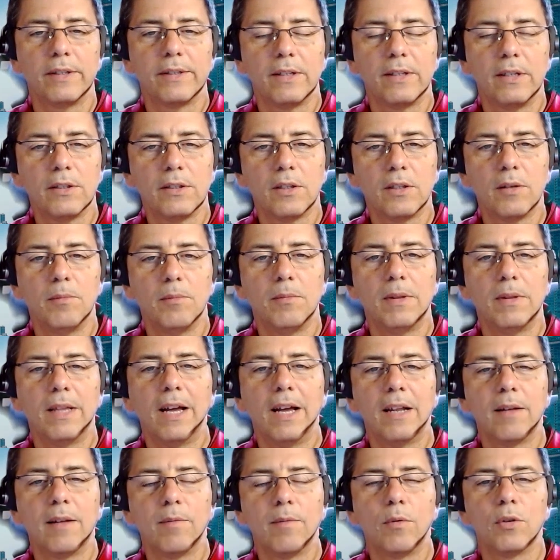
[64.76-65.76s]
a system
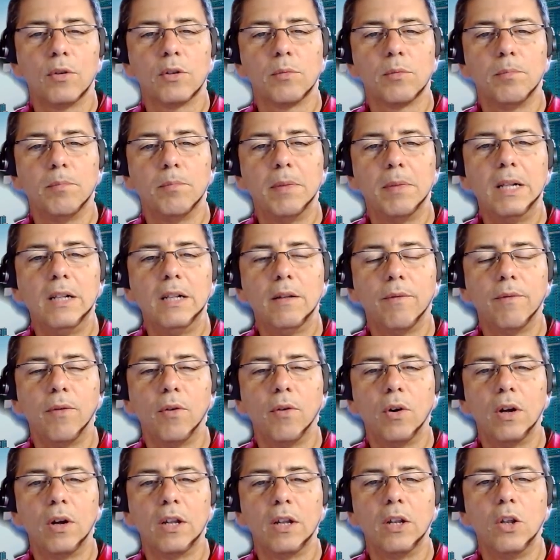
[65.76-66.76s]
that was built
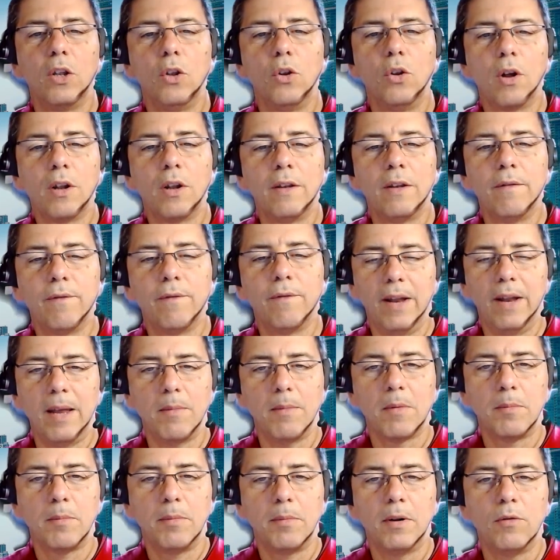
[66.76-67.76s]
for a
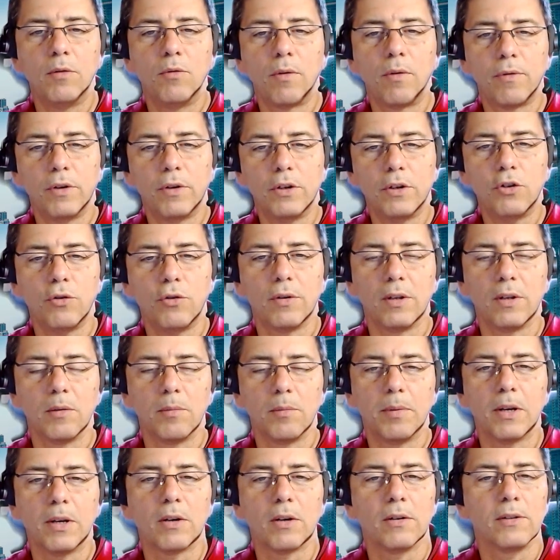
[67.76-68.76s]
non-flammable
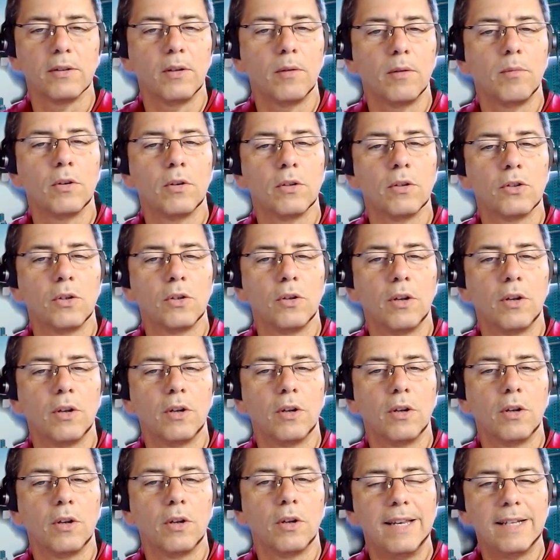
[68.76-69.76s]
refrigerant because it was not
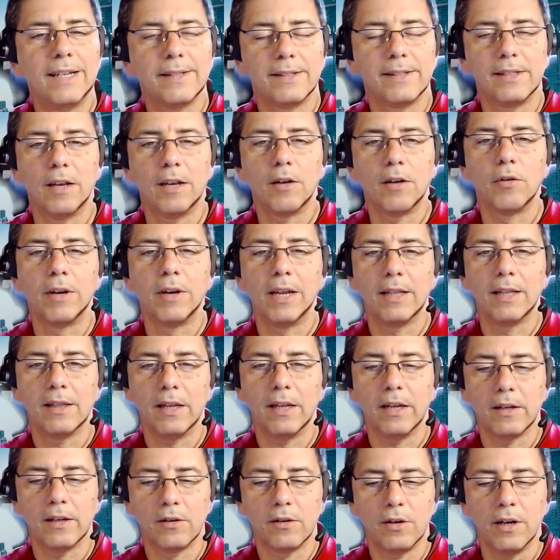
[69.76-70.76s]
necessary
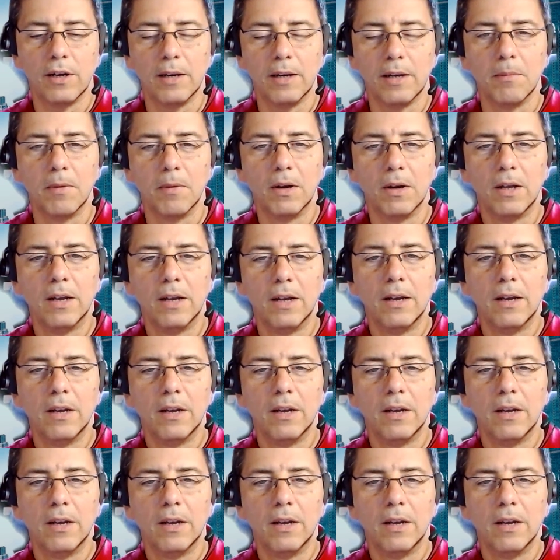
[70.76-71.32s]
at that time.